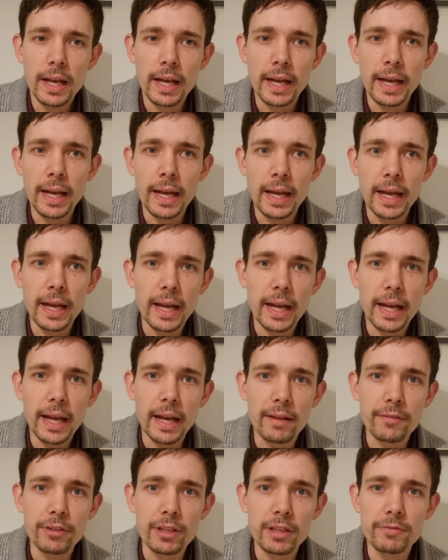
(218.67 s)
uh,
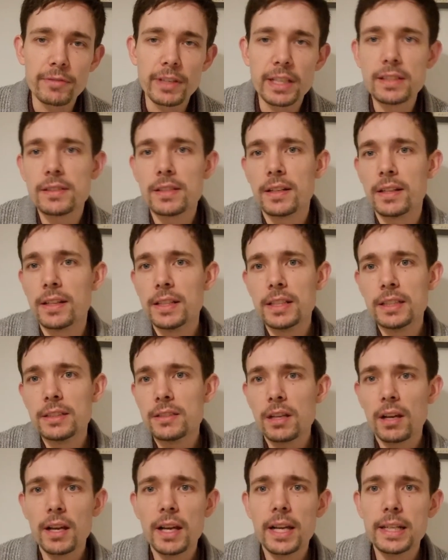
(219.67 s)
have invented an
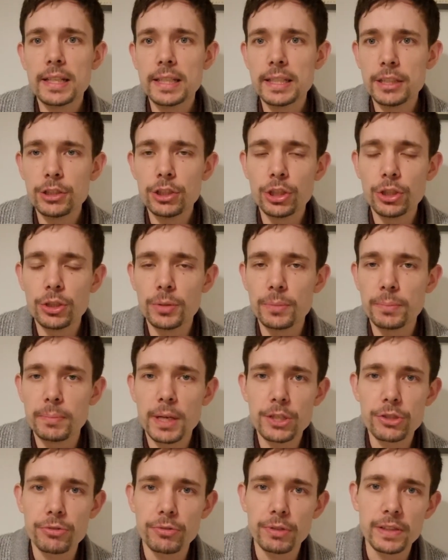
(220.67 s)
entirely new
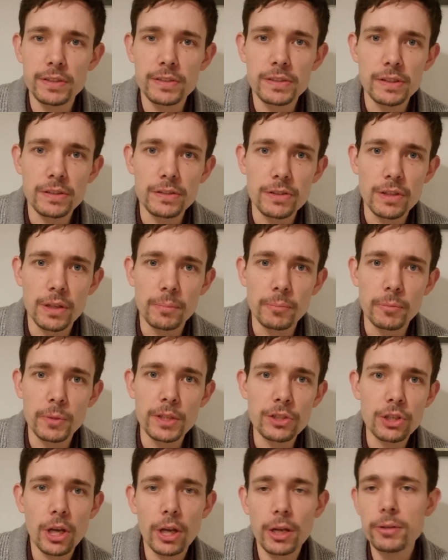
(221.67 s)
measuring system
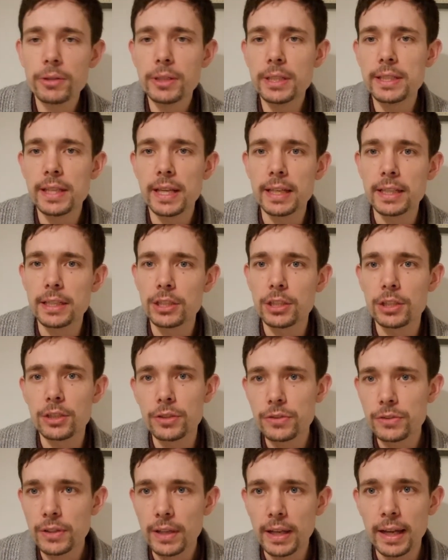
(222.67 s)
which only they
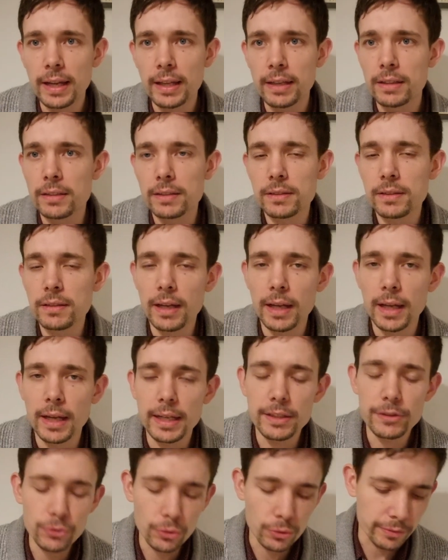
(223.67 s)
use, and
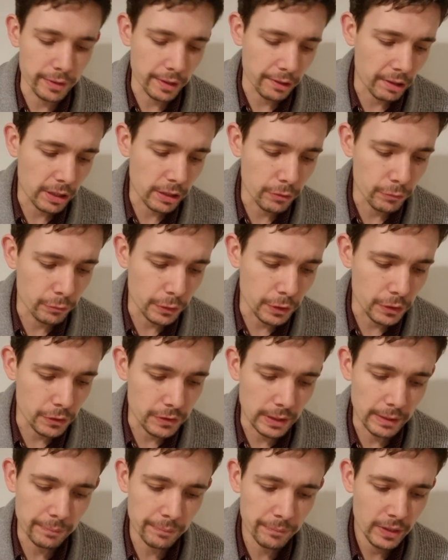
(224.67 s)
uh, it's all very
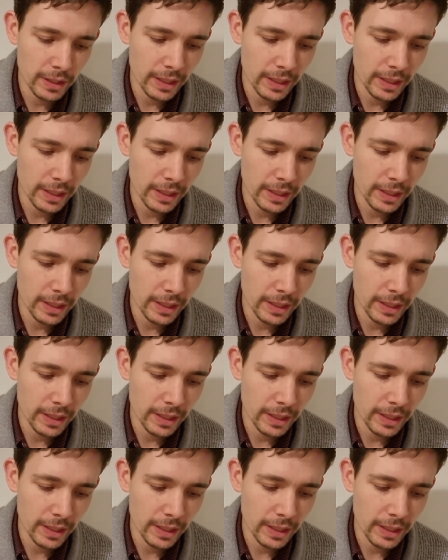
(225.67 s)
confusing.